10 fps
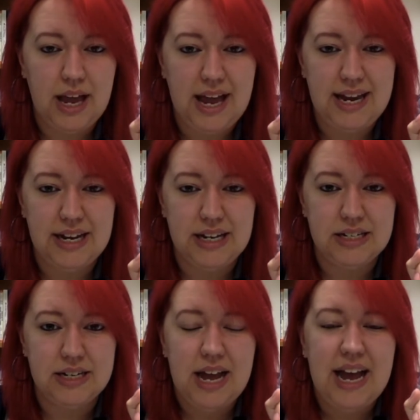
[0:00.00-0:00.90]

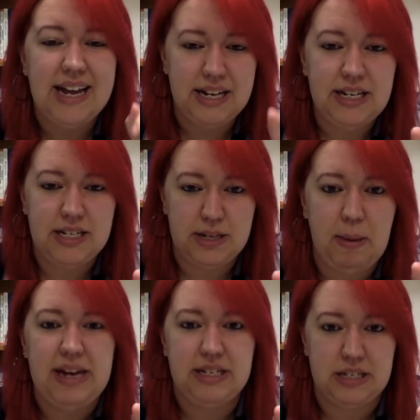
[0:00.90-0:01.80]
and it needs to
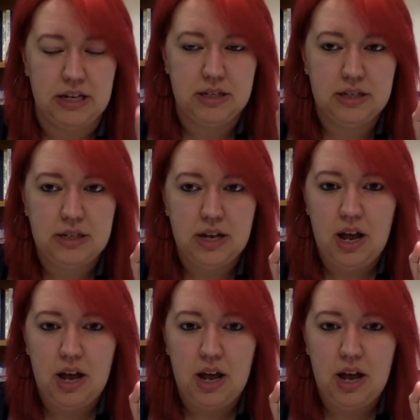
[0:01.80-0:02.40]
make sense.